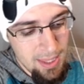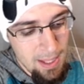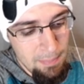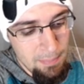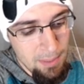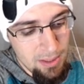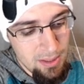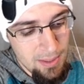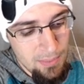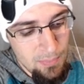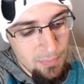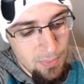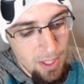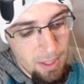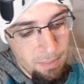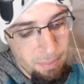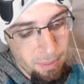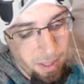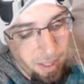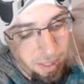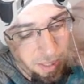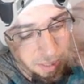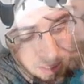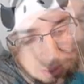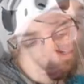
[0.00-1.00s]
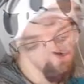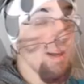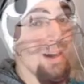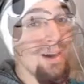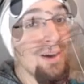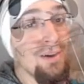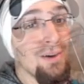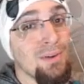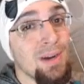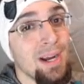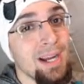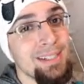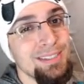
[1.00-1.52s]
that monthly raid boss.
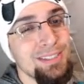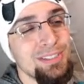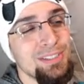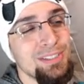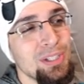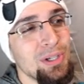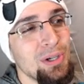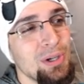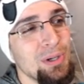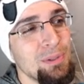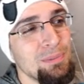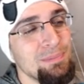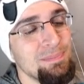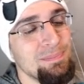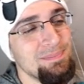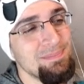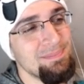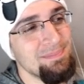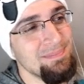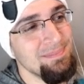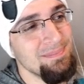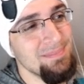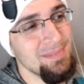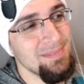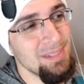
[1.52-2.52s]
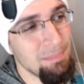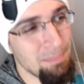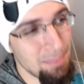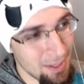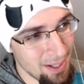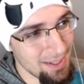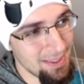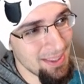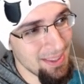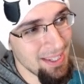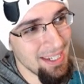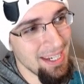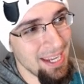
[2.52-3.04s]
All right, so the
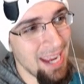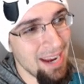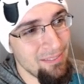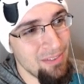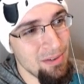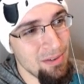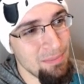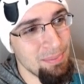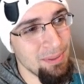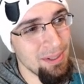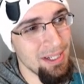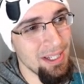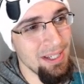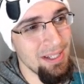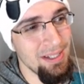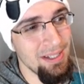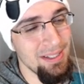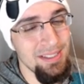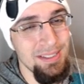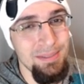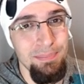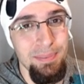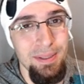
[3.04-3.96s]
part that everybody's